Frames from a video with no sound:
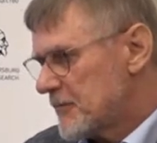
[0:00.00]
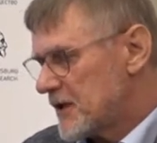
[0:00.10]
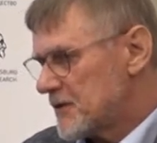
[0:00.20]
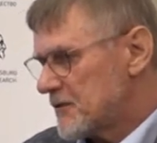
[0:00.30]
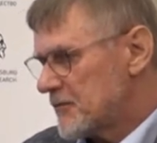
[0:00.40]

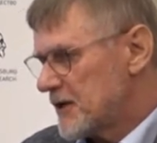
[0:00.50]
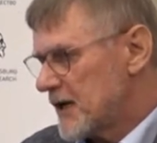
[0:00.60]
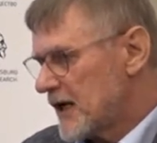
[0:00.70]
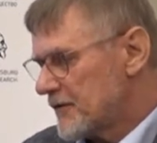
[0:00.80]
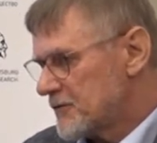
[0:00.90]
But
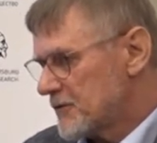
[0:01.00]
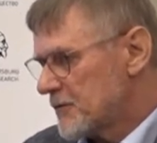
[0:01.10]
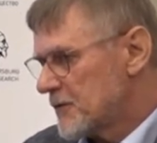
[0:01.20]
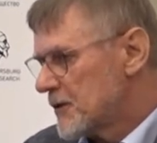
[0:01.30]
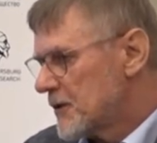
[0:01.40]
we have
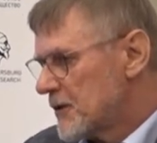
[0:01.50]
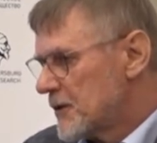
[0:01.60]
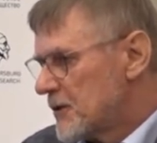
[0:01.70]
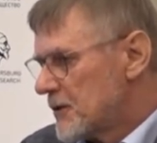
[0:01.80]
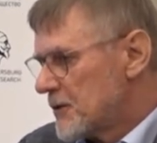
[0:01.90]
to
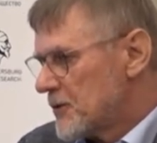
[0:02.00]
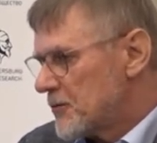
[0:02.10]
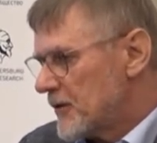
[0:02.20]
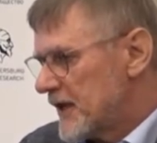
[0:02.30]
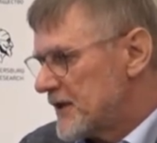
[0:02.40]

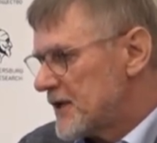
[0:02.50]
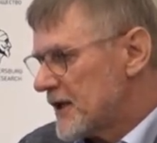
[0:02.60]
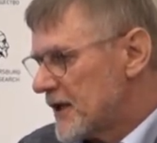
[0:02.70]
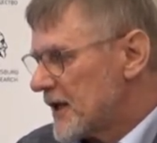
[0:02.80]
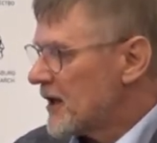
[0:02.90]
wait
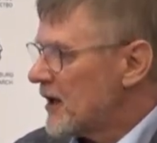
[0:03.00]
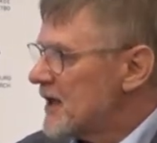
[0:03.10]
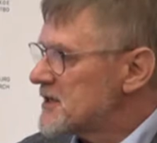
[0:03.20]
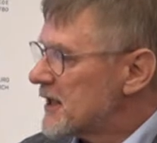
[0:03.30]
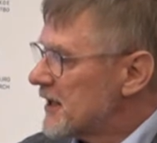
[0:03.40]
and
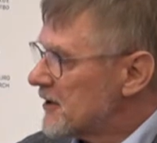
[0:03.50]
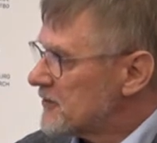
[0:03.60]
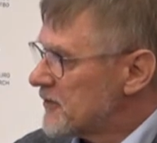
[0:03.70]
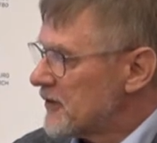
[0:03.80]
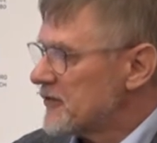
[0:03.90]
analyze
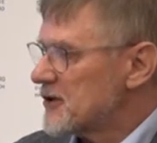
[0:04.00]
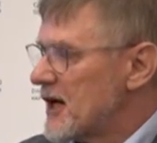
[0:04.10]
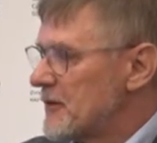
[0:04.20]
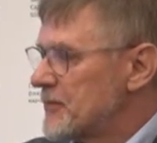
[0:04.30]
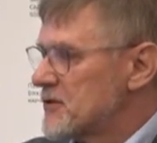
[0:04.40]
carefully what
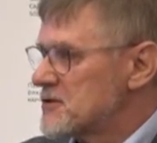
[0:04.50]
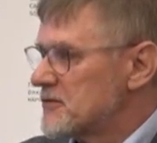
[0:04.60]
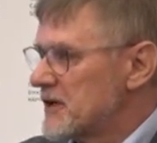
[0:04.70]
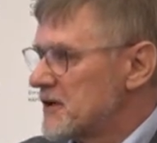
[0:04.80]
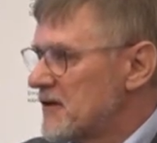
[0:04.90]

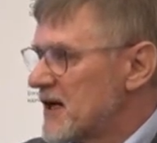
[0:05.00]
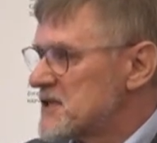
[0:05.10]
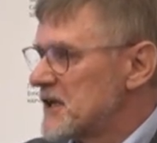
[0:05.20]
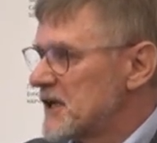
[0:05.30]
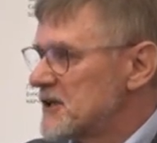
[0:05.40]
happens when the
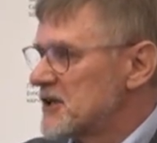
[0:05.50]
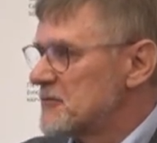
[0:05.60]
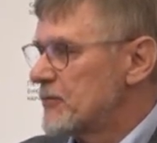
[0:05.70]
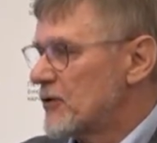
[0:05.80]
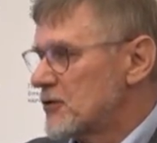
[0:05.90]

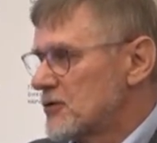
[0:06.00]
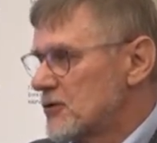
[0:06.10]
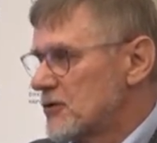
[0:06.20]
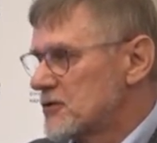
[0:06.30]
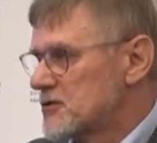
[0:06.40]
vaccinated bird
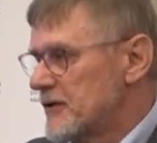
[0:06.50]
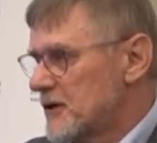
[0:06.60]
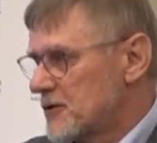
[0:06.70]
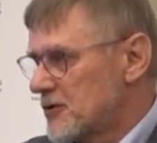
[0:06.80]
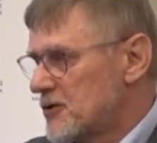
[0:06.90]
cohorts
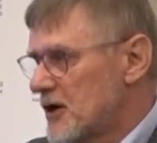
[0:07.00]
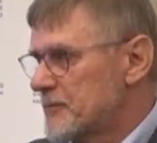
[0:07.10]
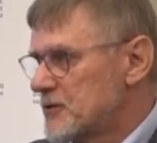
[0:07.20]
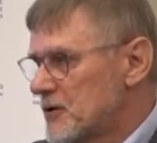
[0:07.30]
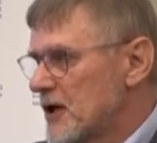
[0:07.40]
will grow
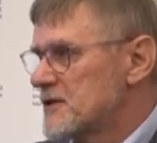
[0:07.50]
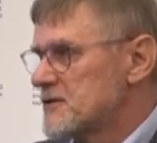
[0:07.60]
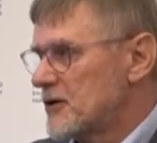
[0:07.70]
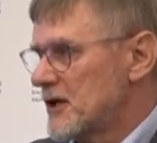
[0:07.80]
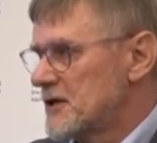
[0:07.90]
up to
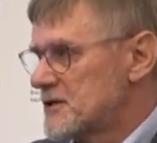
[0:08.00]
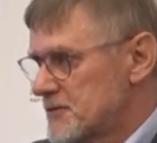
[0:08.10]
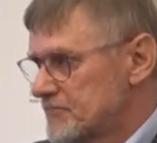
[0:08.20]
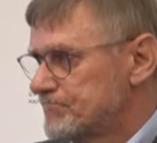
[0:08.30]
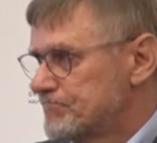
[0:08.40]
cancer
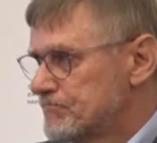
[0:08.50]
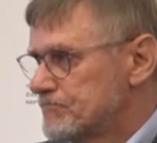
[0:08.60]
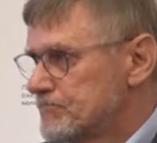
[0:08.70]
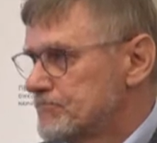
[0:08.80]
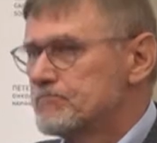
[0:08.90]
age.
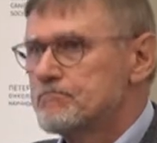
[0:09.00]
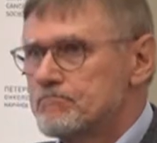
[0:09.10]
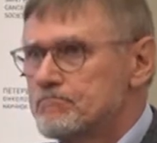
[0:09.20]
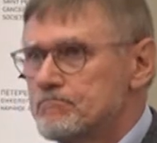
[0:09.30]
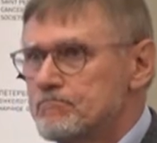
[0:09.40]
Thank you very
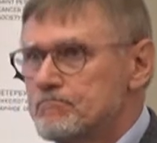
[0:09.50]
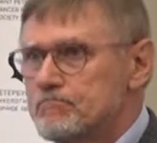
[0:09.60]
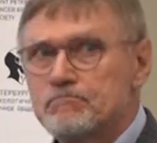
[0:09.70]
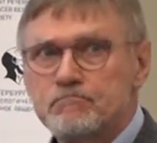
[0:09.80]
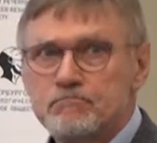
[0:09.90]

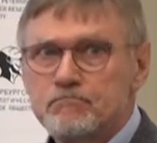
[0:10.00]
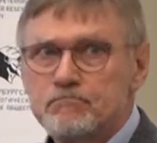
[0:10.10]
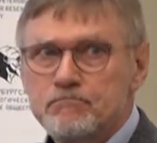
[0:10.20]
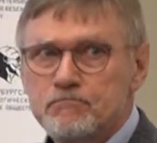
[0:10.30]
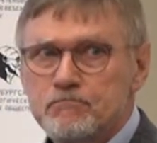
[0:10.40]

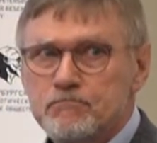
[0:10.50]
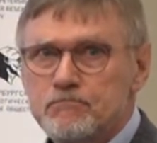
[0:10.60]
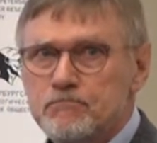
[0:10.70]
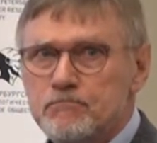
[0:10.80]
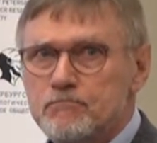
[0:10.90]
much.
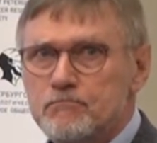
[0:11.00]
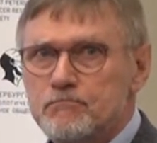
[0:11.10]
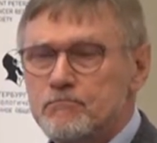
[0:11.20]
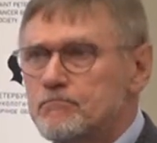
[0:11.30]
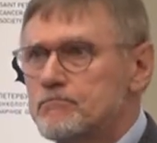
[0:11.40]
Thank you.
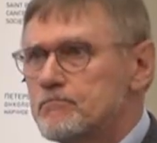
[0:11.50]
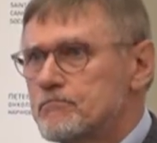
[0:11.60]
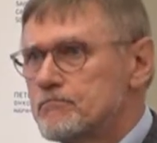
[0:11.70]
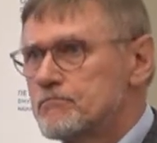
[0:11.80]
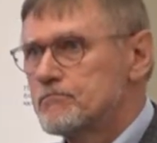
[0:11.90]

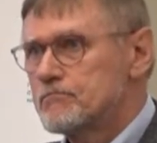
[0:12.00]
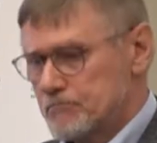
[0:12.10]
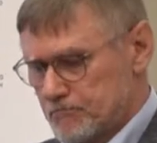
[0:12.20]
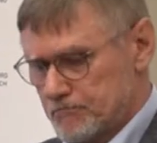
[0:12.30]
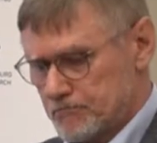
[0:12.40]
Other Rolando,
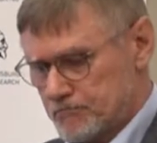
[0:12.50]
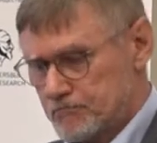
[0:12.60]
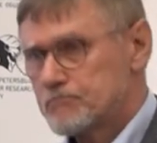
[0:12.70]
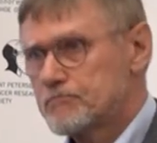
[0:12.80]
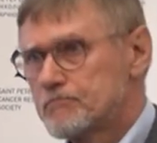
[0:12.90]
please.
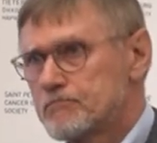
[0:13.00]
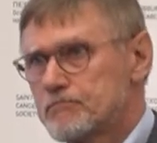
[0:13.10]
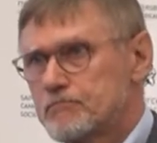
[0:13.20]
Yes,